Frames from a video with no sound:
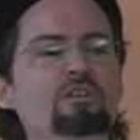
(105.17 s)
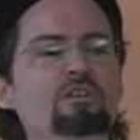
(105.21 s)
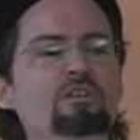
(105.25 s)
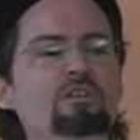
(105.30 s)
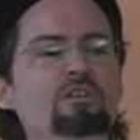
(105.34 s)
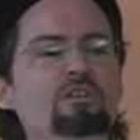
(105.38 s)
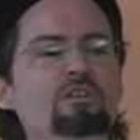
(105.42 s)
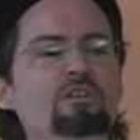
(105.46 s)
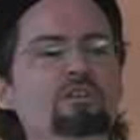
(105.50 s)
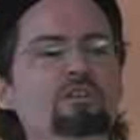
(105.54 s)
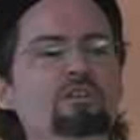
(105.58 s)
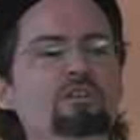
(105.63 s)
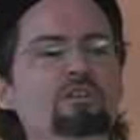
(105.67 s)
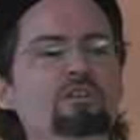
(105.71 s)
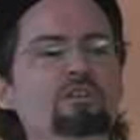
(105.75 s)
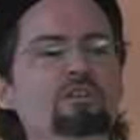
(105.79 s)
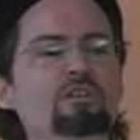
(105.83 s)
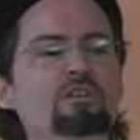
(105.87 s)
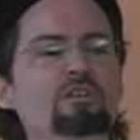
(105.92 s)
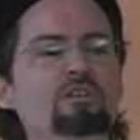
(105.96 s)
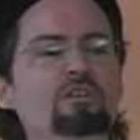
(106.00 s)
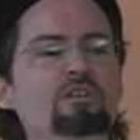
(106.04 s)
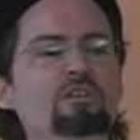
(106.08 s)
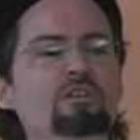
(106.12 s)

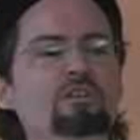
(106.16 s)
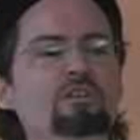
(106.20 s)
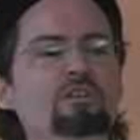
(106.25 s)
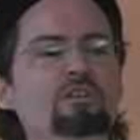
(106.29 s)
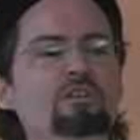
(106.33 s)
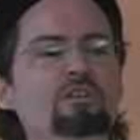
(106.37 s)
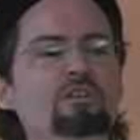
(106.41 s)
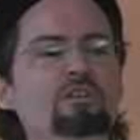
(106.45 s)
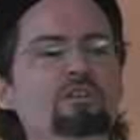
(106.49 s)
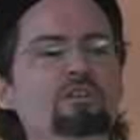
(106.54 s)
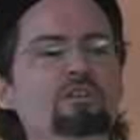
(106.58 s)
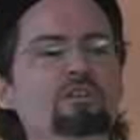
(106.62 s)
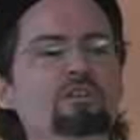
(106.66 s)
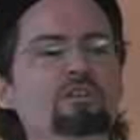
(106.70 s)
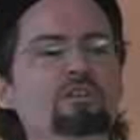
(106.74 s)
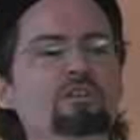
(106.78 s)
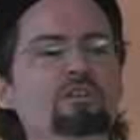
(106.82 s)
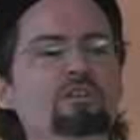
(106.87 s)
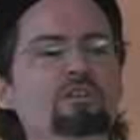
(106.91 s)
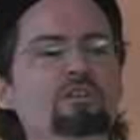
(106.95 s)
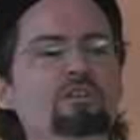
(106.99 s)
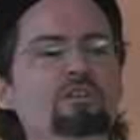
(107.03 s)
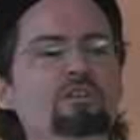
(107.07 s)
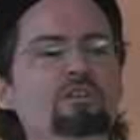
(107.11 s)

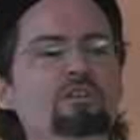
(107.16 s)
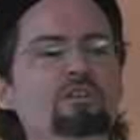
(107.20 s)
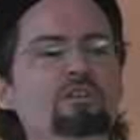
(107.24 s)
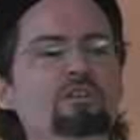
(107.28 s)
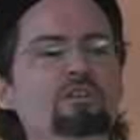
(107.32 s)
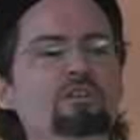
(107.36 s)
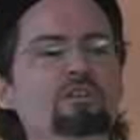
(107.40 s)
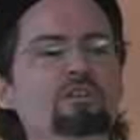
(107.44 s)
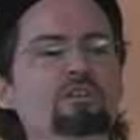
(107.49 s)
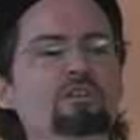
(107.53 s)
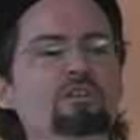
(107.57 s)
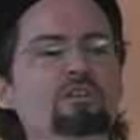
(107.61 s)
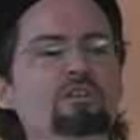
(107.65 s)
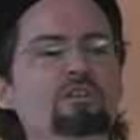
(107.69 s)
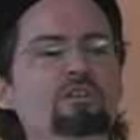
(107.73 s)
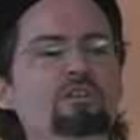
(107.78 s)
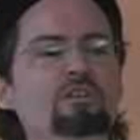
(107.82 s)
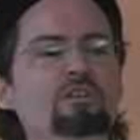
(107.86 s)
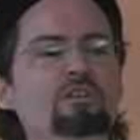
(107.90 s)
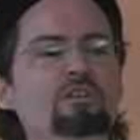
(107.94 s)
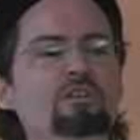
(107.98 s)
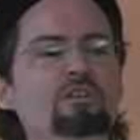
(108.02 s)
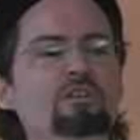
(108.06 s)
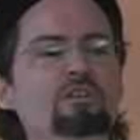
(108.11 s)

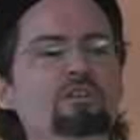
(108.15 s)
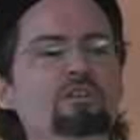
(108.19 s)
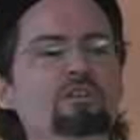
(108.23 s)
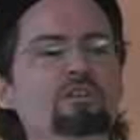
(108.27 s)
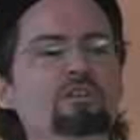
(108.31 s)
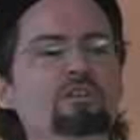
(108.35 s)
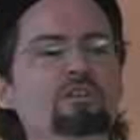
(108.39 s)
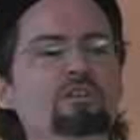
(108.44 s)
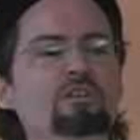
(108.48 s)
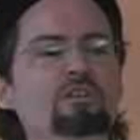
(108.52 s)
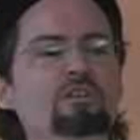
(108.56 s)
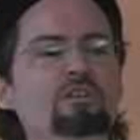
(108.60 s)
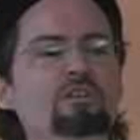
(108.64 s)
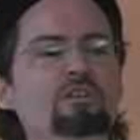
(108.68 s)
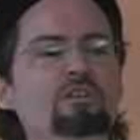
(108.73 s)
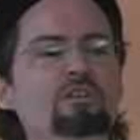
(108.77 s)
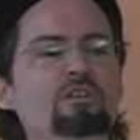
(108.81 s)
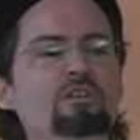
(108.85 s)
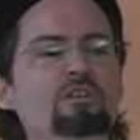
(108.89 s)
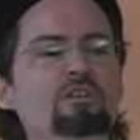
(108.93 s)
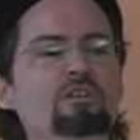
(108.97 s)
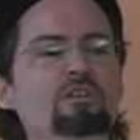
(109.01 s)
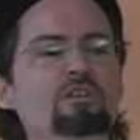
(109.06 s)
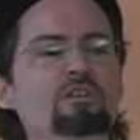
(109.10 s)

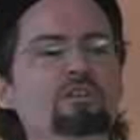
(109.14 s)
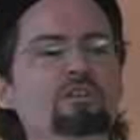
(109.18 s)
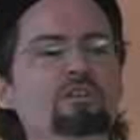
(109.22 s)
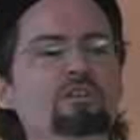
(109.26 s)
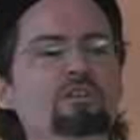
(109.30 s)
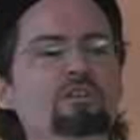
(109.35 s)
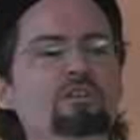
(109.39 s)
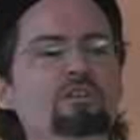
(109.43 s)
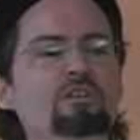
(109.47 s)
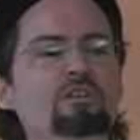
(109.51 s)
(no lip movement)